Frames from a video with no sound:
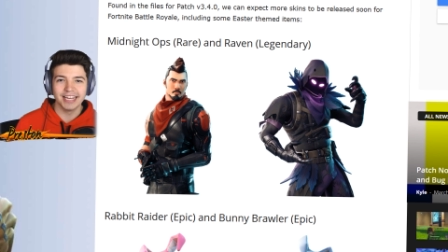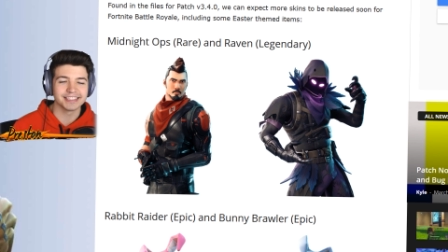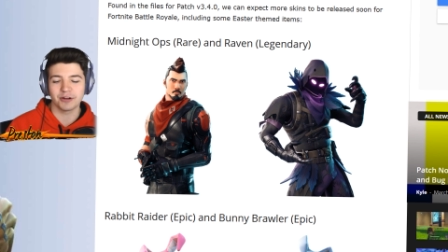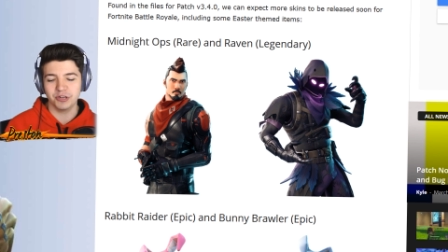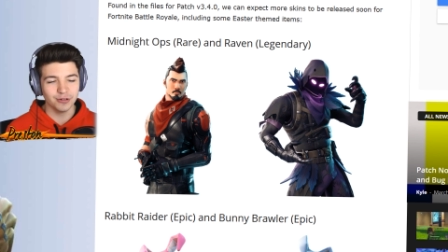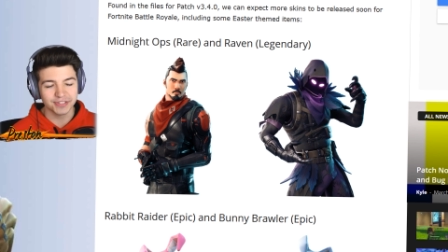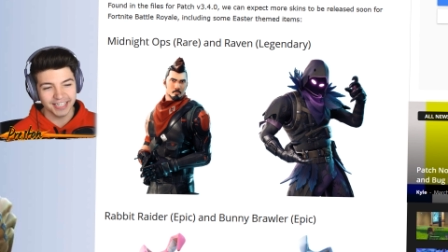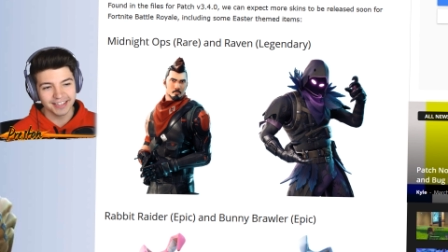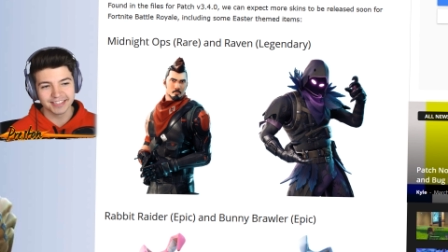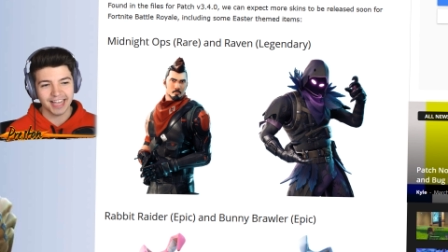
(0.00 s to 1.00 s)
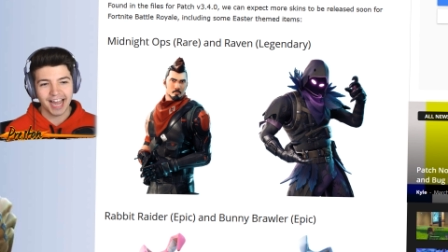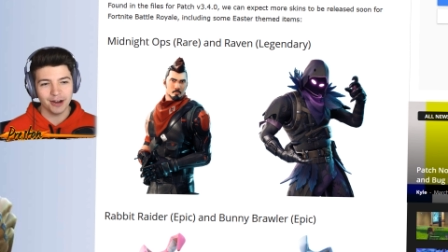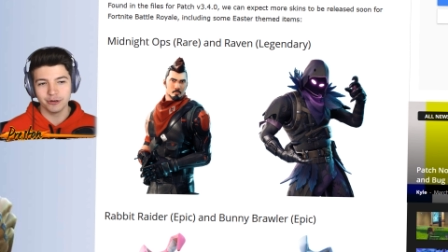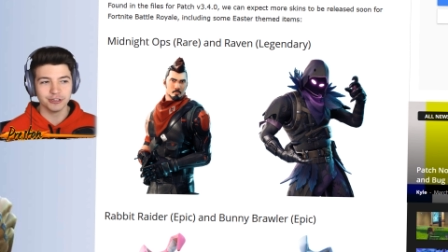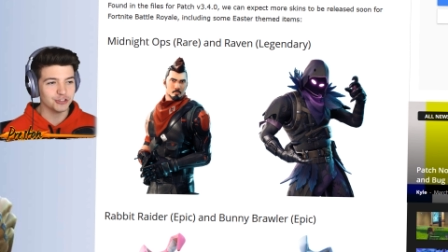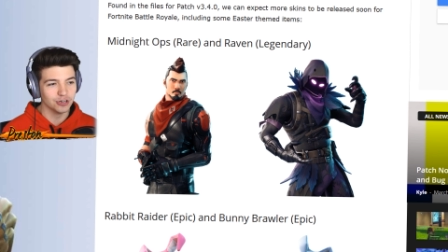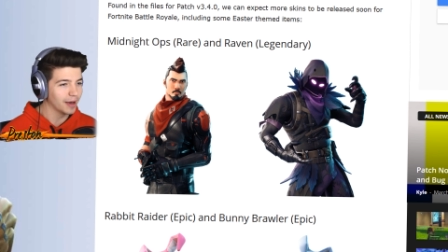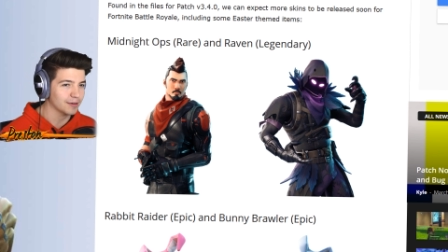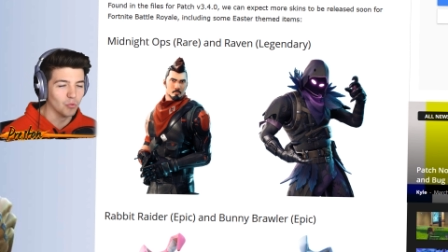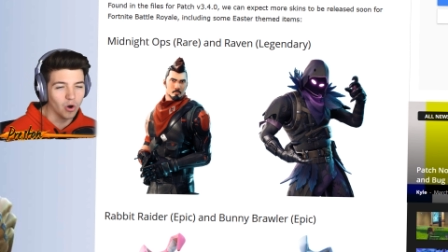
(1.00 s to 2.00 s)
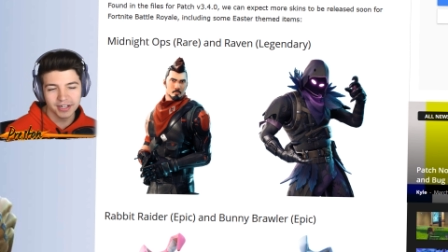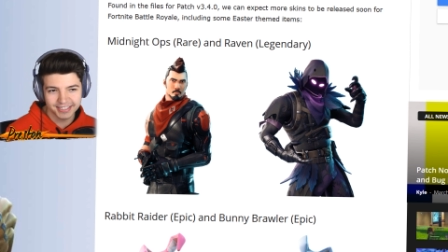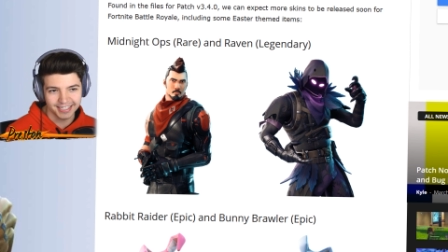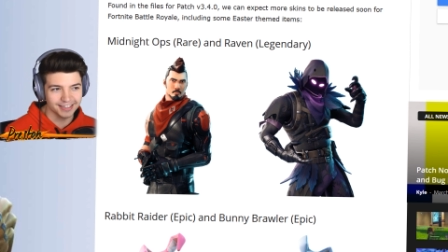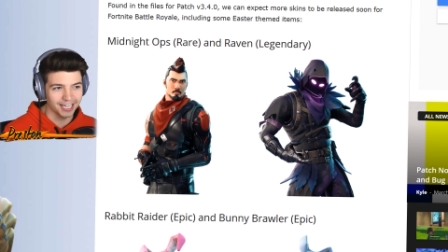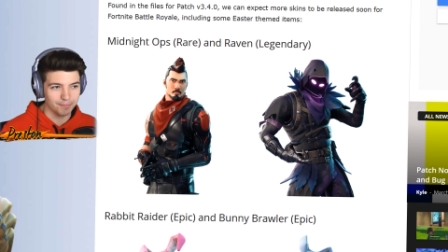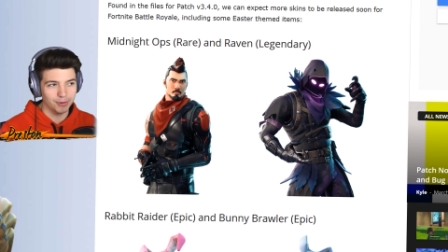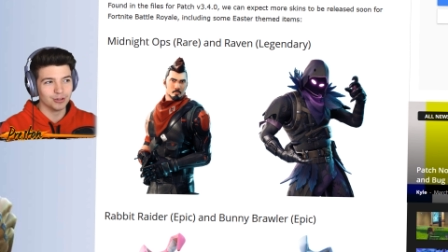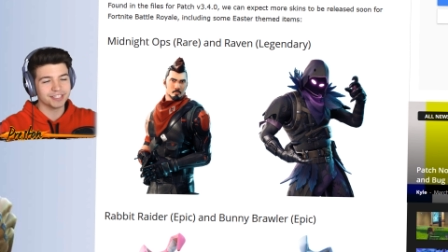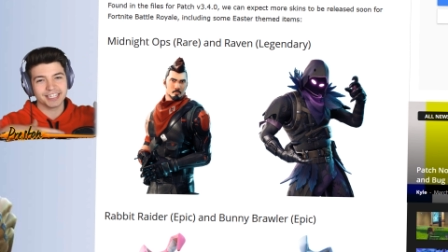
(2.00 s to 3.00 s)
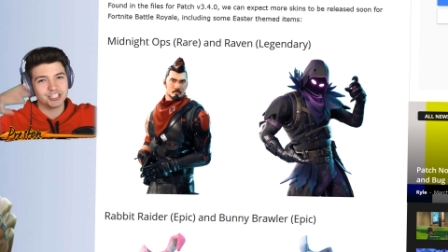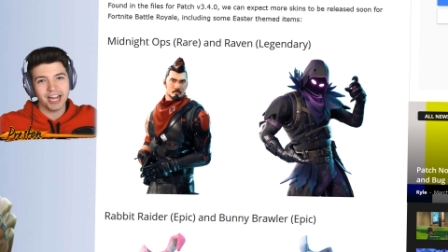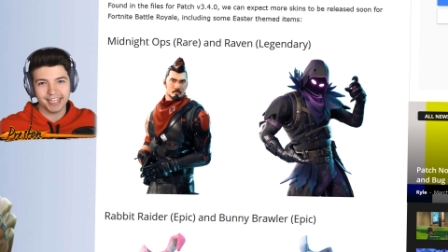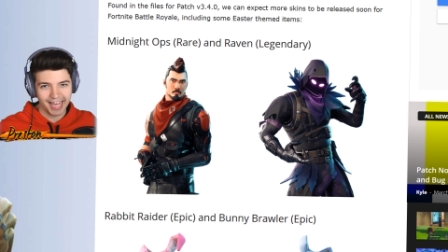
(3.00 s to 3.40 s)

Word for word: It's like when you see this guy or you shoot at him once, he like builds like a giant